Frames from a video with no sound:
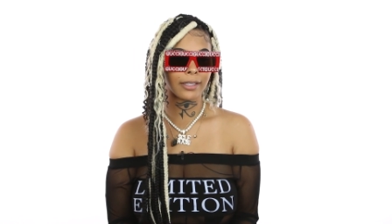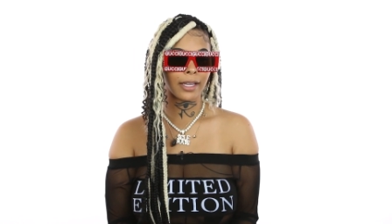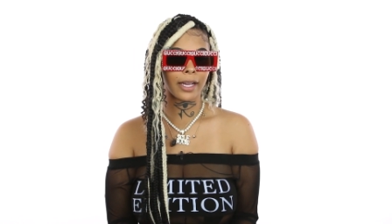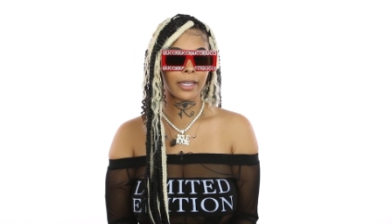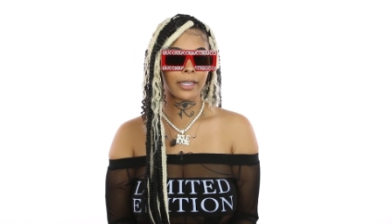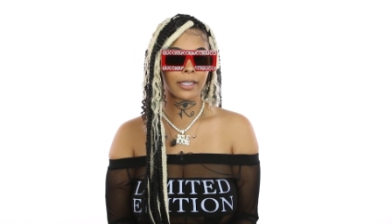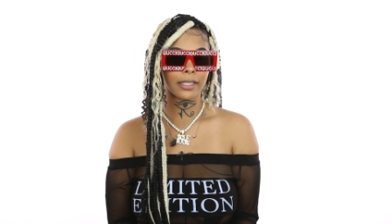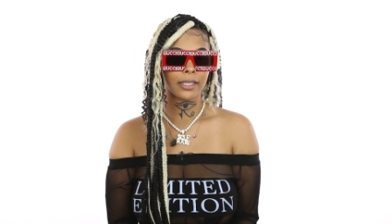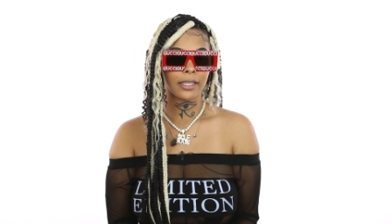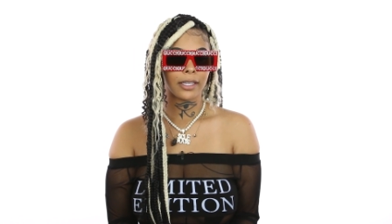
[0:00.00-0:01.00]
Like,
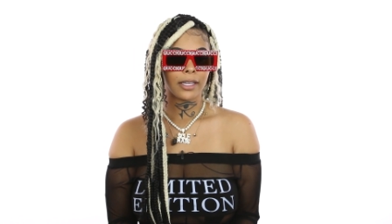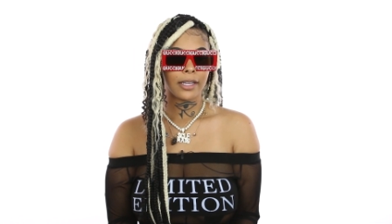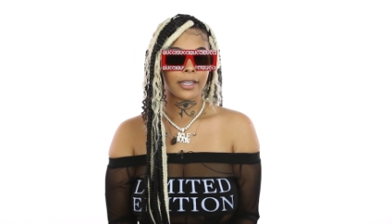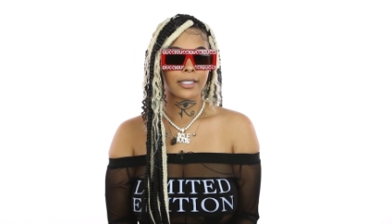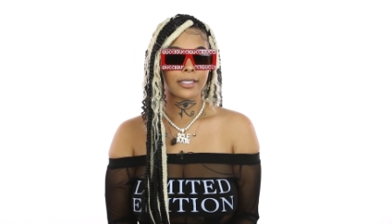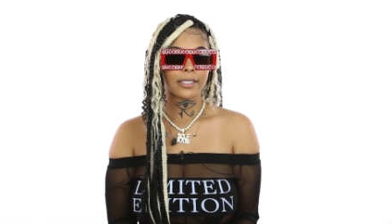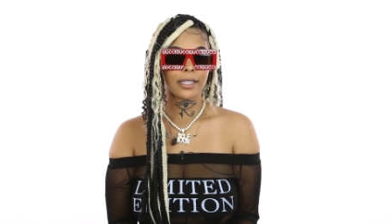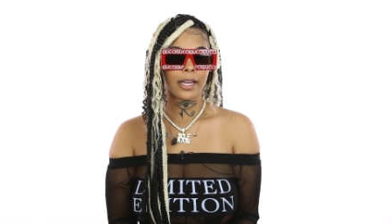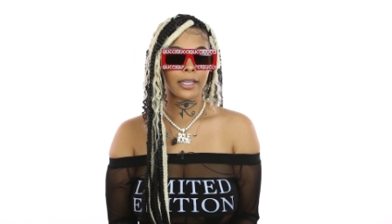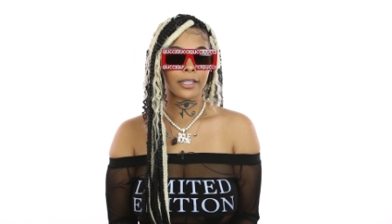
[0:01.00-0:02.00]
cause it's
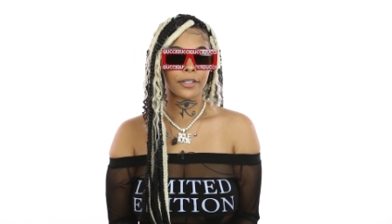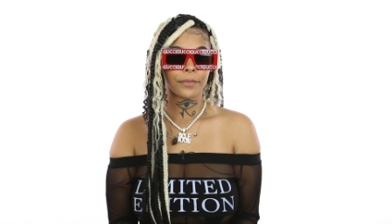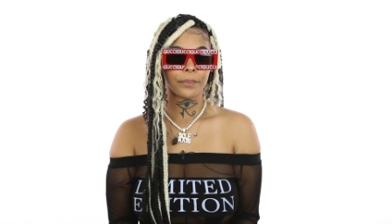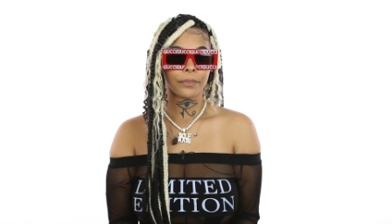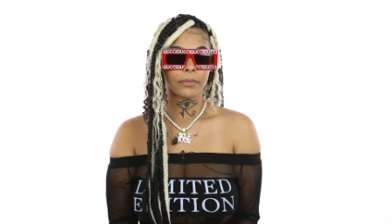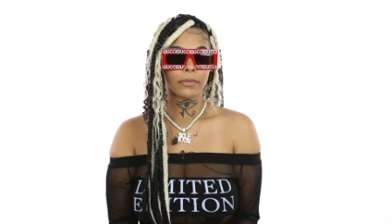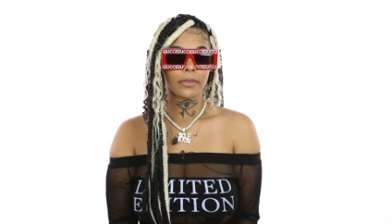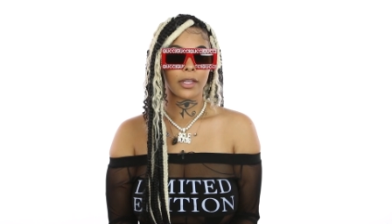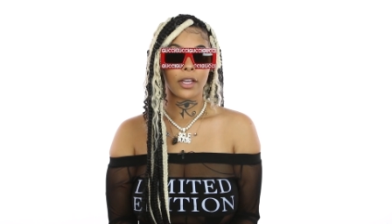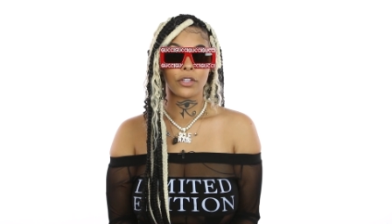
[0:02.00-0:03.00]
like
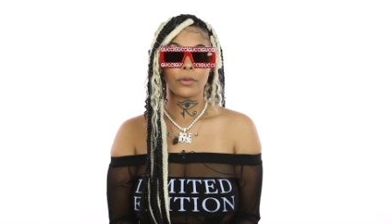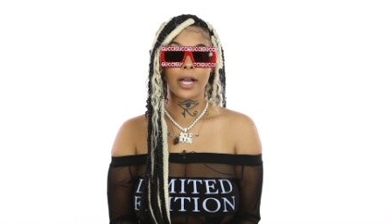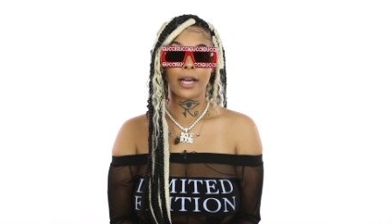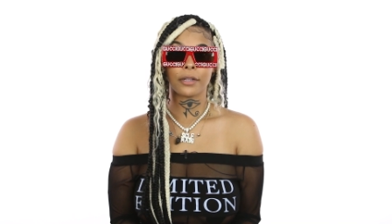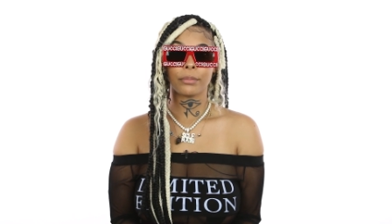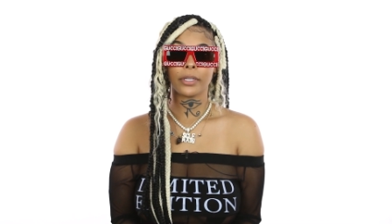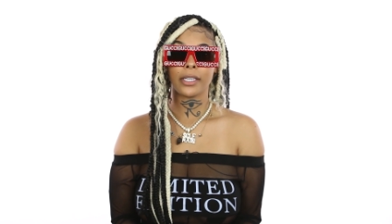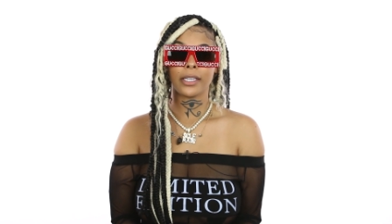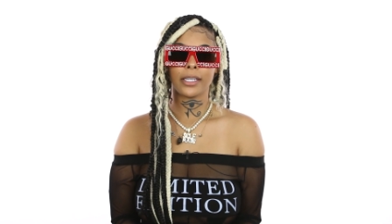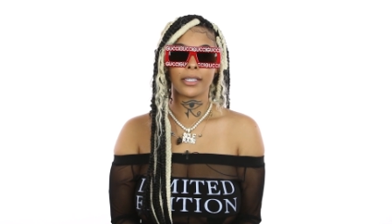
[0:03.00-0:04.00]
you got to
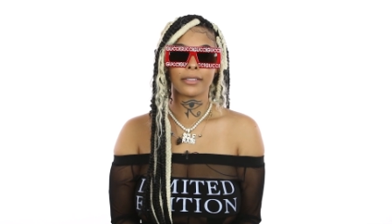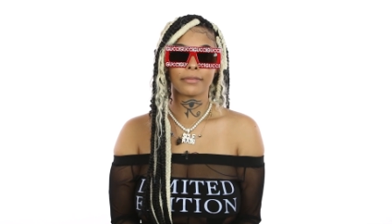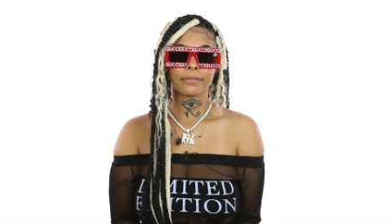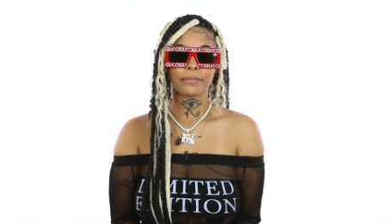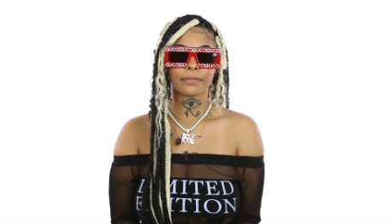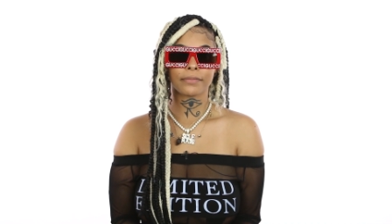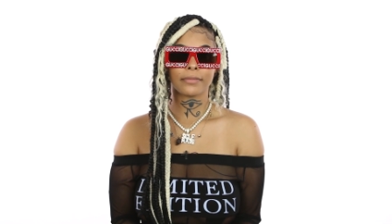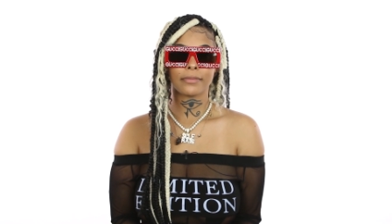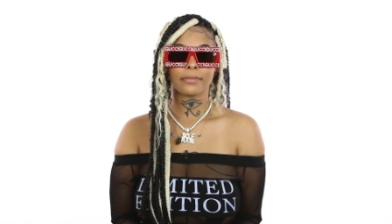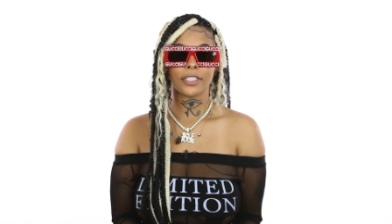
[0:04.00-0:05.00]
be,
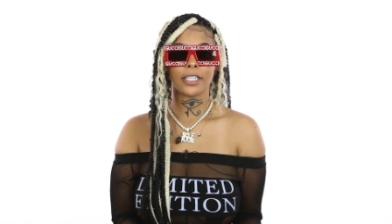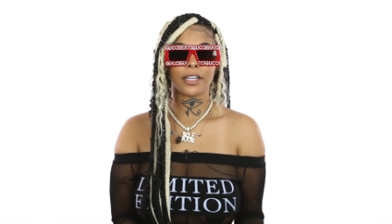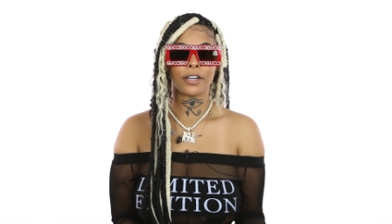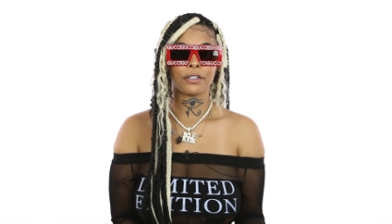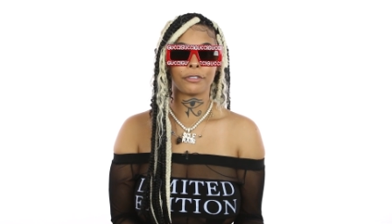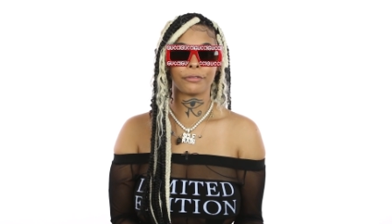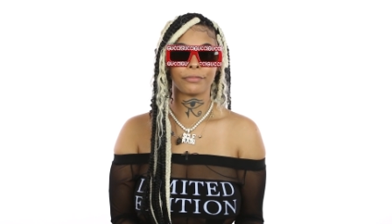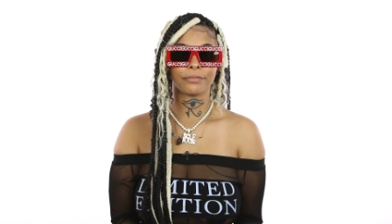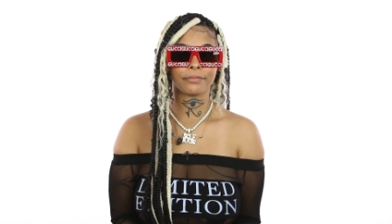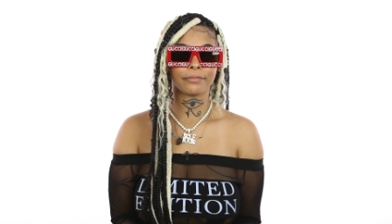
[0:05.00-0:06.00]
you
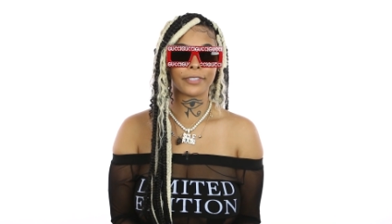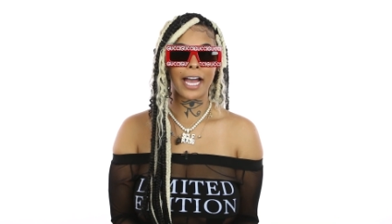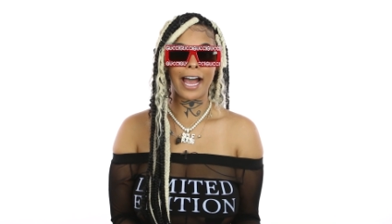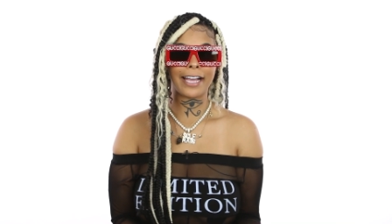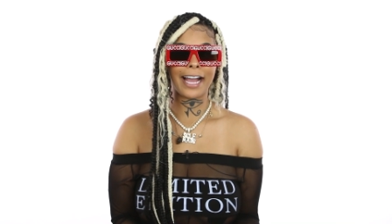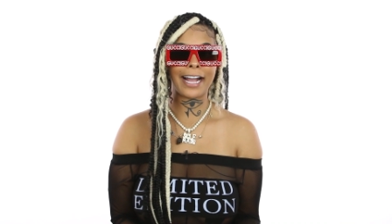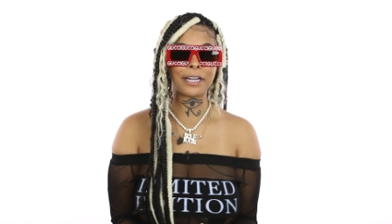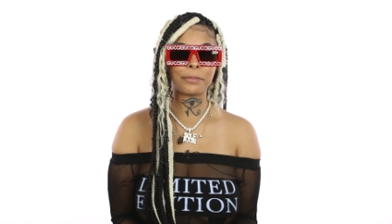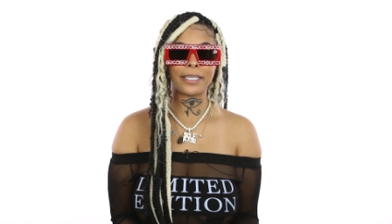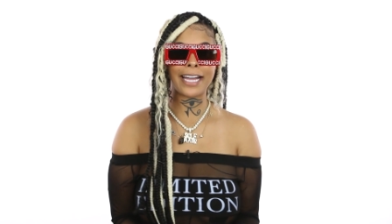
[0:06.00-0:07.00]
know, got, I
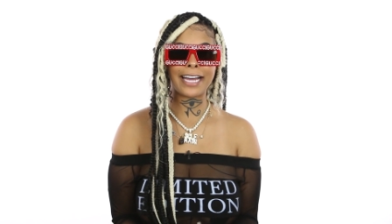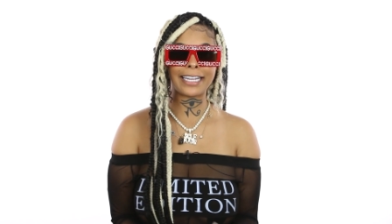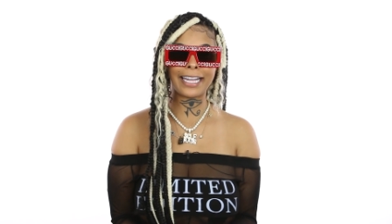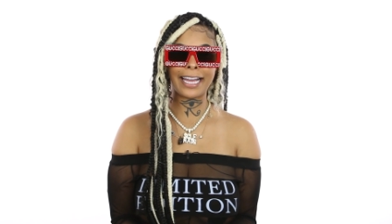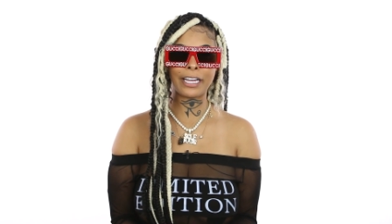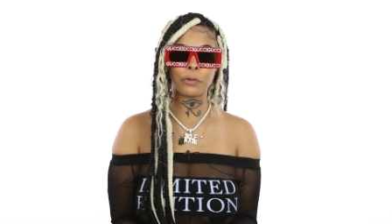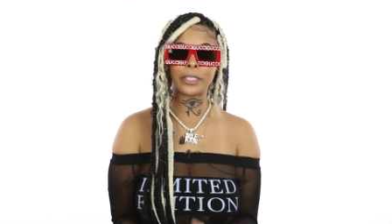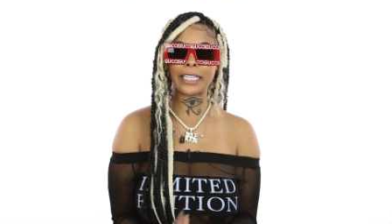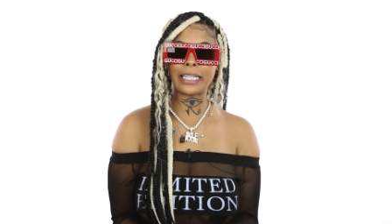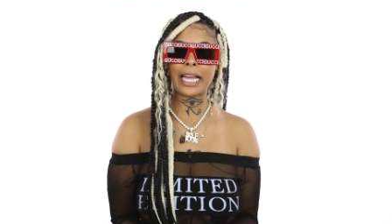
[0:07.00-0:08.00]
got to be kind of like
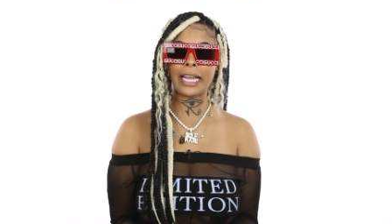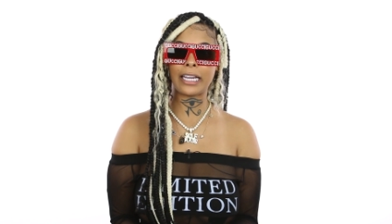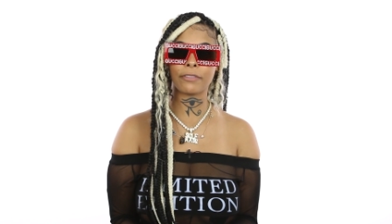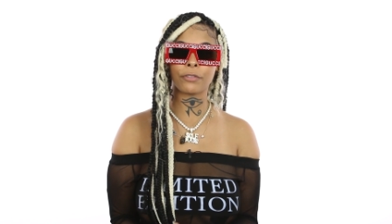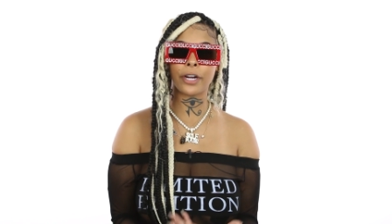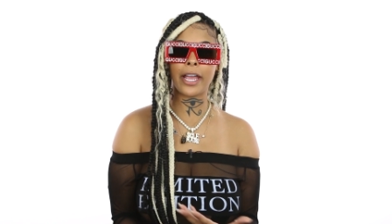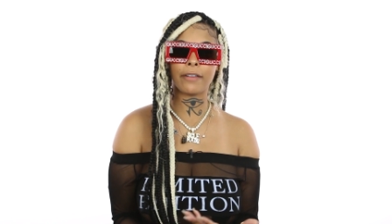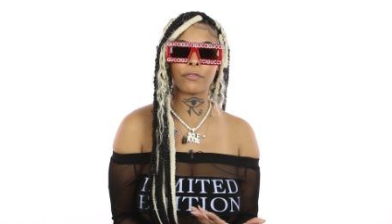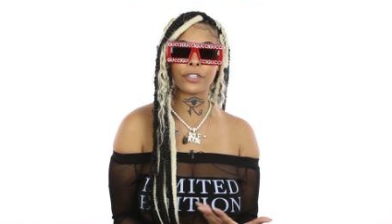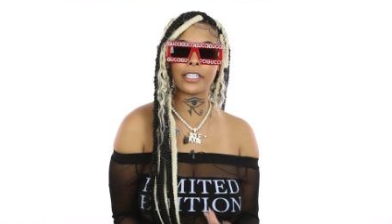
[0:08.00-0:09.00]
what they like for
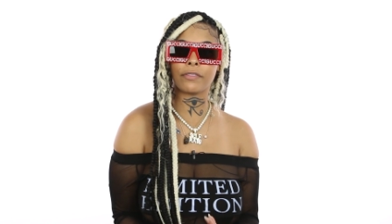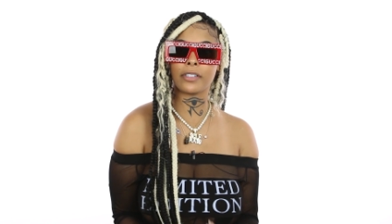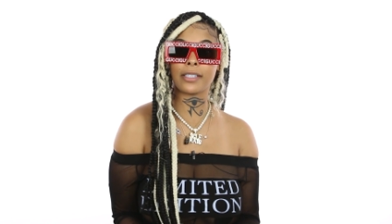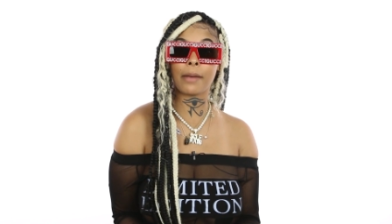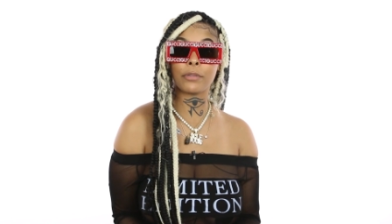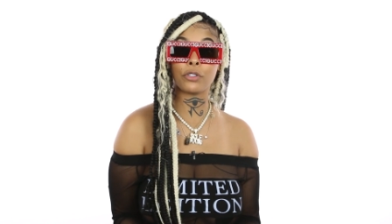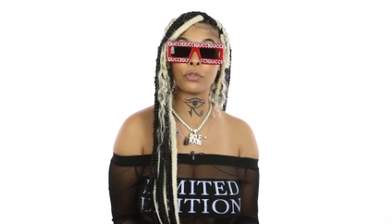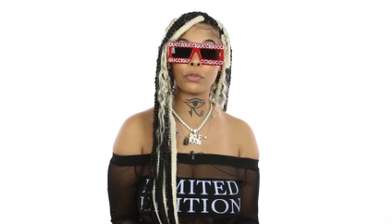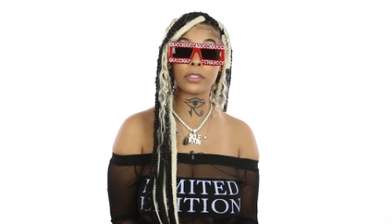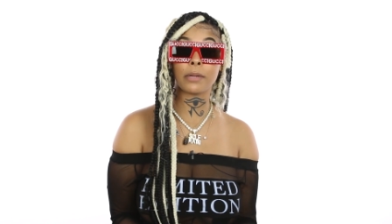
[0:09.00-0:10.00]
for different type of
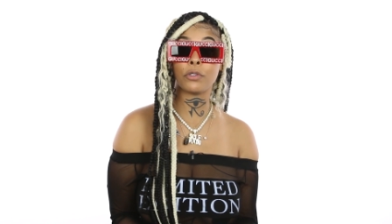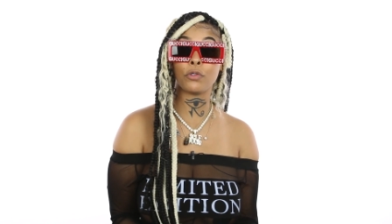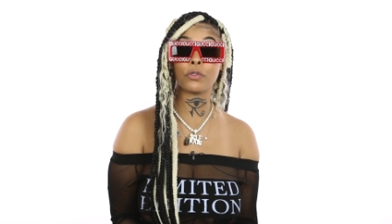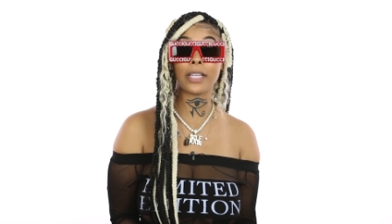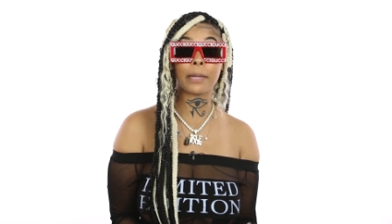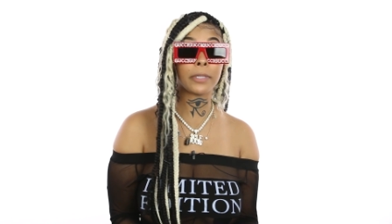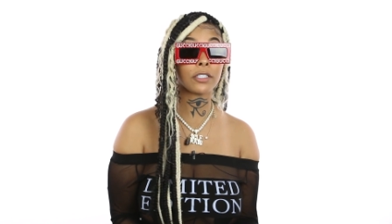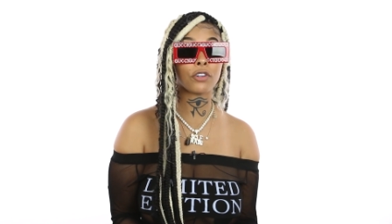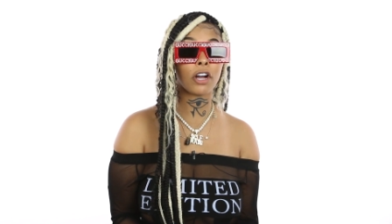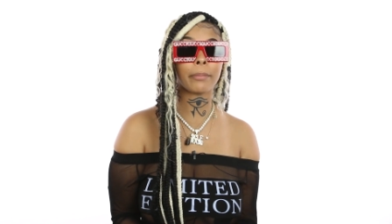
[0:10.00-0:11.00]
dudes. Some dudes like me
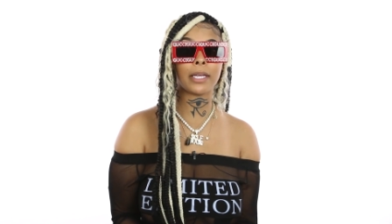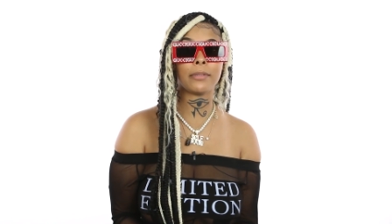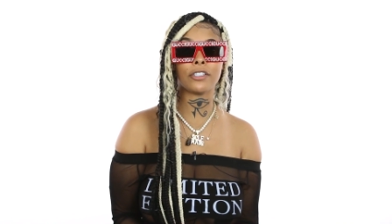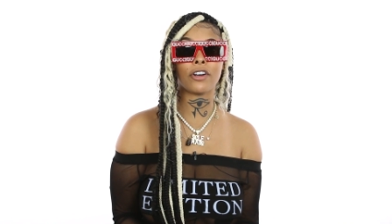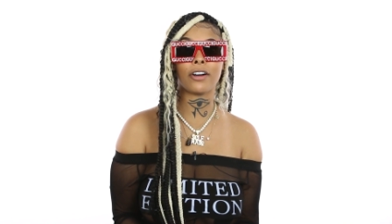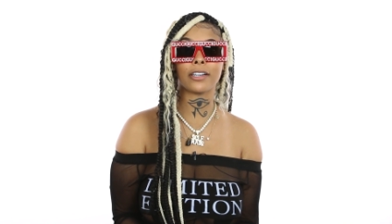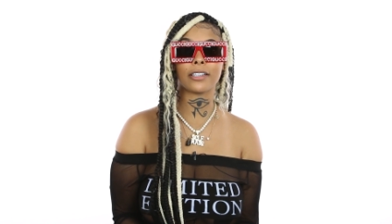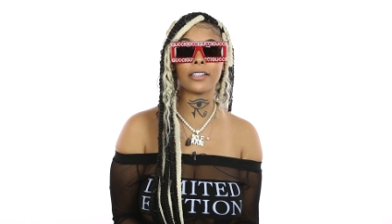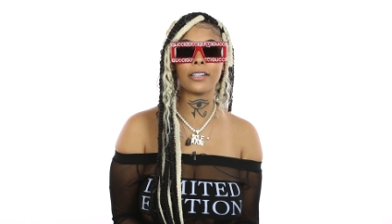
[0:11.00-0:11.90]
to talk baby talk.